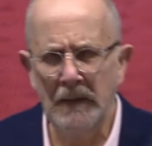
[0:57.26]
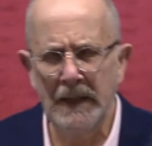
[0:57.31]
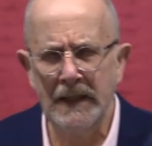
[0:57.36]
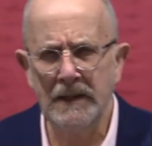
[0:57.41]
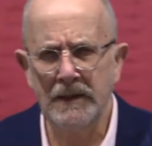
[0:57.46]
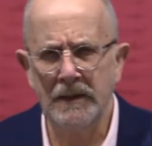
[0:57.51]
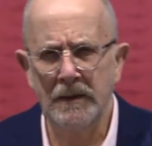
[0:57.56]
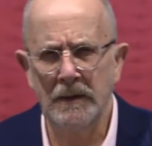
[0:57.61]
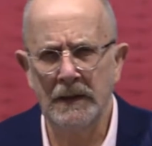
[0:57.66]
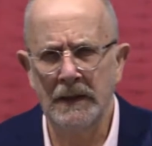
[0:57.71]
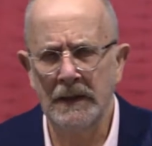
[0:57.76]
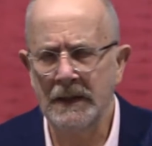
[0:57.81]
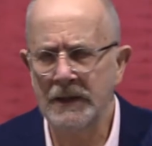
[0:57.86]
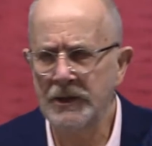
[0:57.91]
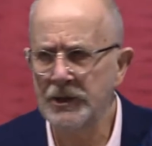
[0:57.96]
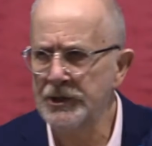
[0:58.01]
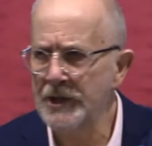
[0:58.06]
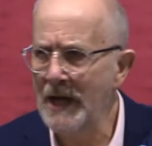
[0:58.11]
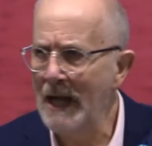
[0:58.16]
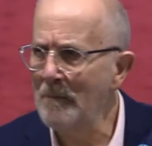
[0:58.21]
went to a
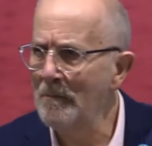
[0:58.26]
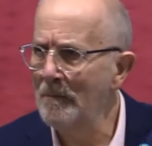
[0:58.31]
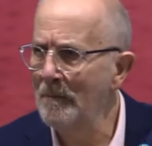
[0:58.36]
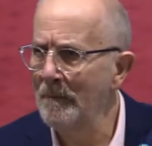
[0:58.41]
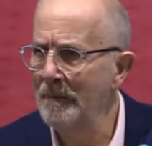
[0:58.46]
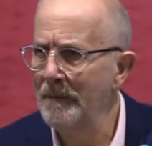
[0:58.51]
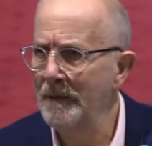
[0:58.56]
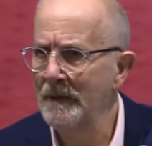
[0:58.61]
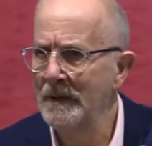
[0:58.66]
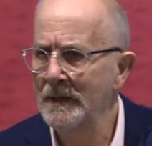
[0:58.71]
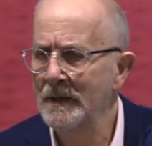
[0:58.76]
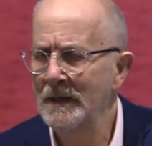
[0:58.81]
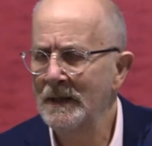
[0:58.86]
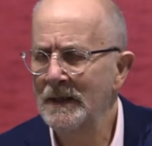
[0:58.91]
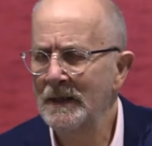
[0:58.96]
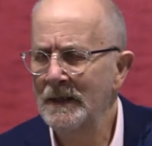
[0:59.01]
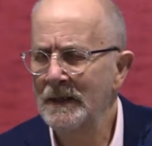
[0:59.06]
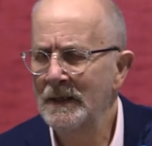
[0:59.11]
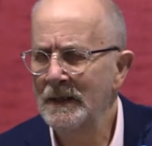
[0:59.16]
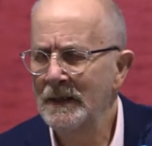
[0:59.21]
tramp,
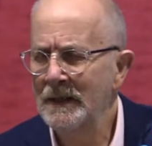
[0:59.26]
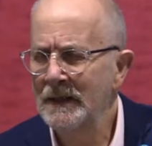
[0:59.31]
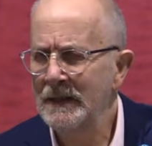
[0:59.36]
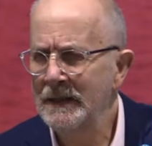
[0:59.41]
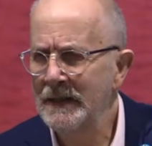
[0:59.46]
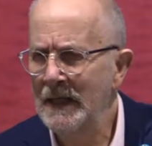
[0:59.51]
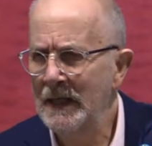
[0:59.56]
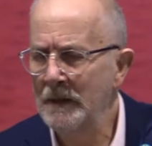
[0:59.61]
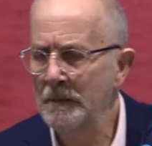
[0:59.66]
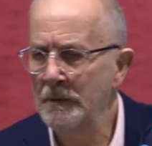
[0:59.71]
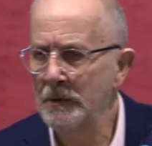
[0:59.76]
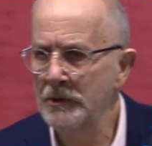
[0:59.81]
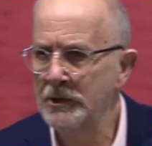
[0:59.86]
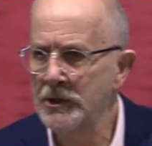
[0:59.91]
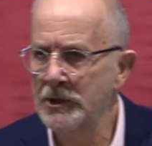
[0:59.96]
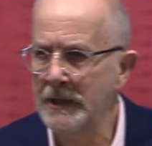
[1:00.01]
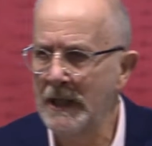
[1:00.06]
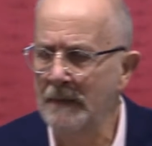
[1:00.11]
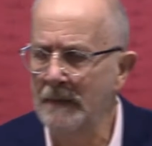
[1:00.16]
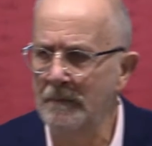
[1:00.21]
terrible
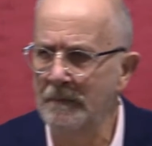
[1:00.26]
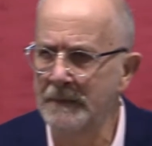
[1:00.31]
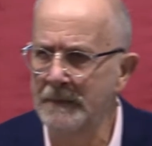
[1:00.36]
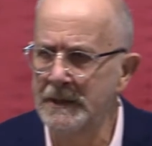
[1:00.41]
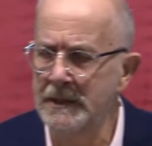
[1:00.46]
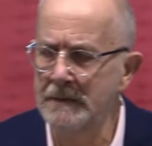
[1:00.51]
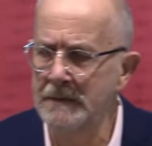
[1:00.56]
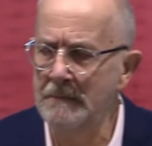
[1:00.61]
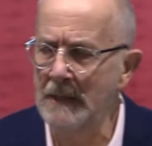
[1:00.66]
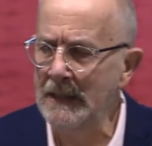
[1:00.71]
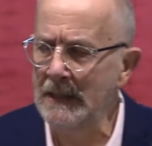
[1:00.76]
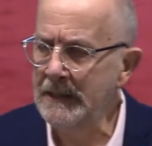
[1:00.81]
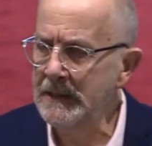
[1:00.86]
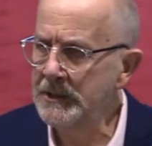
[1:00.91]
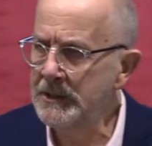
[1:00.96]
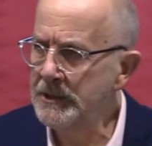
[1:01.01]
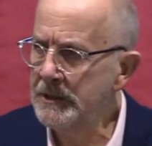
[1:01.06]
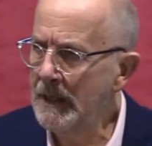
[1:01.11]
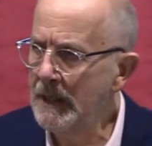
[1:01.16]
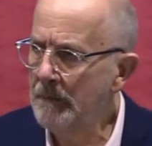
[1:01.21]
tramp, smelly
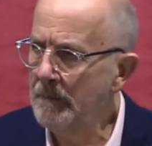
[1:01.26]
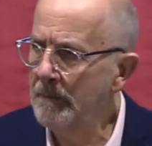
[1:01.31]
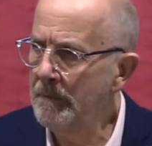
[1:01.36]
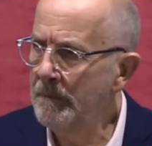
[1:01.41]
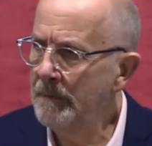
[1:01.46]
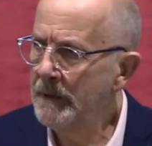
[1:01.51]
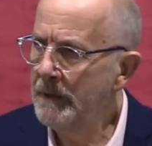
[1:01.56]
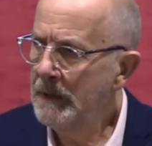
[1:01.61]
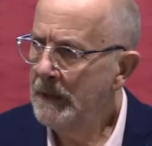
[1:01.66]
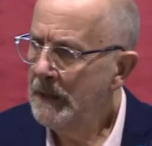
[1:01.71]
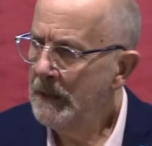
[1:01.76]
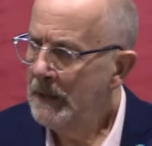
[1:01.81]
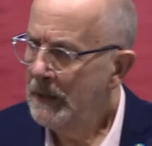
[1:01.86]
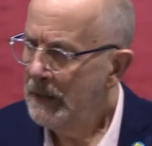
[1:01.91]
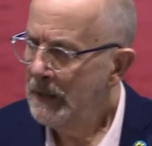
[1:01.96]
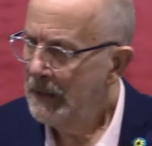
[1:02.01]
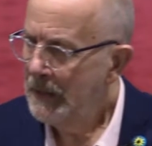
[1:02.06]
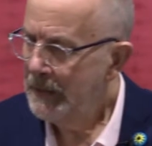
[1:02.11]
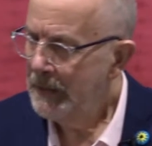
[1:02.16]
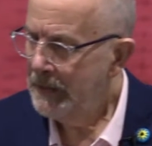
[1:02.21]
tramp.
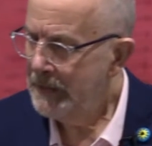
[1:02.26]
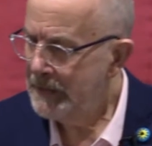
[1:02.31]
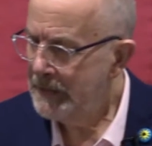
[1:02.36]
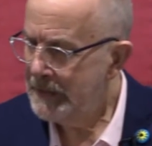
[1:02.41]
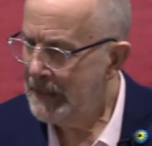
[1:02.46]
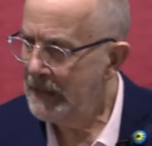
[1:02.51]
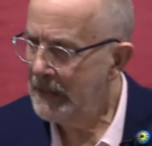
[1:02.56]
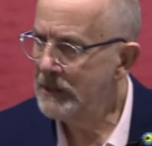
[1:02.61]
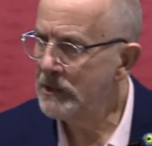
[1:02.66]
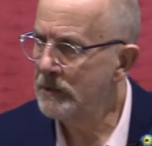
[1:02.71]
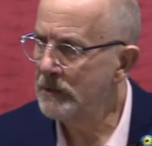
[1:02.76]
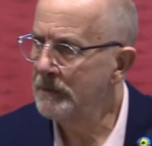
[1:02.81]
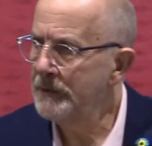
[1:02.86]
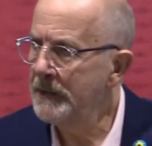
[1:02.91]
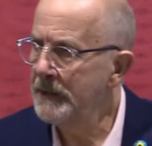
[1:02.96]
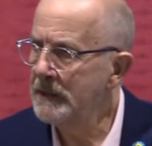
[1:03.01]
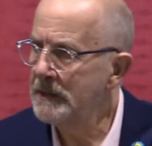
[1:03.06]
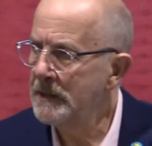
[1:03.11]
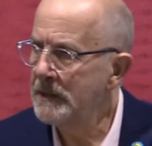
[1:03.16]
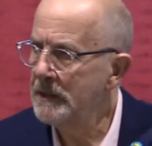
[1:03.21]
And he said
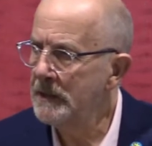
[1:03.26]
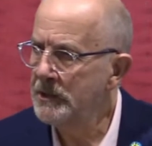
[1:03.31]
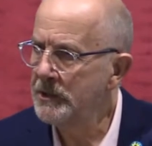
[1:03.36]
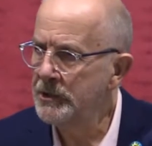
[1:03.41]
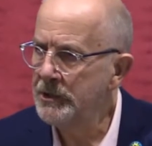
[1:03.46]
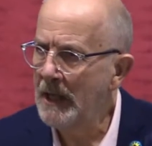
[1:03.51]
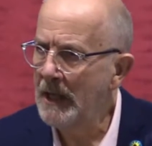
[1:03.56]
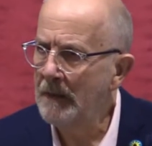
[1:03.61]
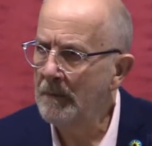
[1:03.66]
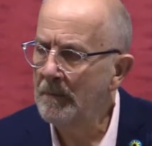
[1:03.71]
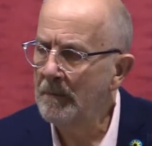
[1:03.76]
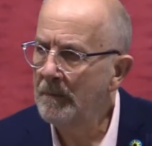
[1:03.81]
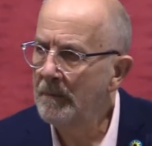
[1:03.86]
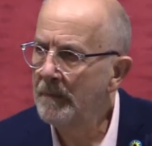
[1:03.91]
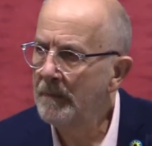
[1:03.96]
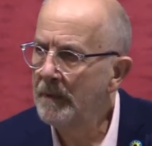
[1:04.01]
something to the tramp.